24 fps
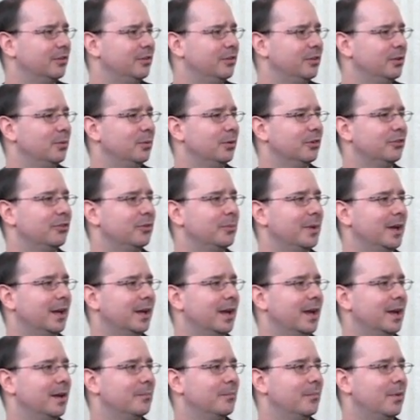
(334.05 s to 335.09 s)
to do was to make
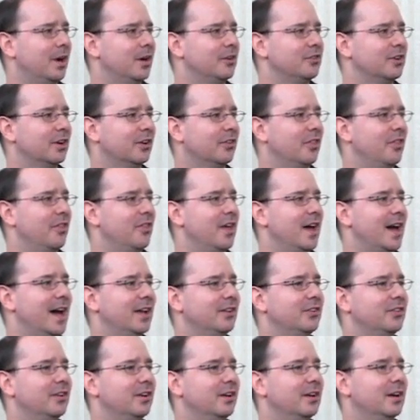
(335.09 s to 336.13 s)
a project
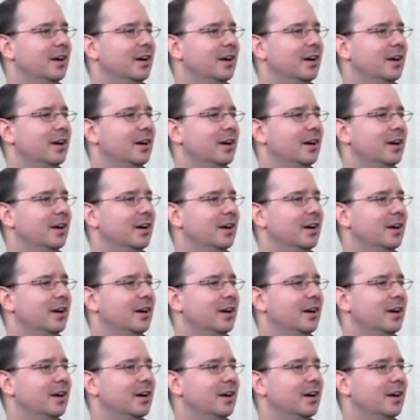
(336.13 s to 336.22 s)
that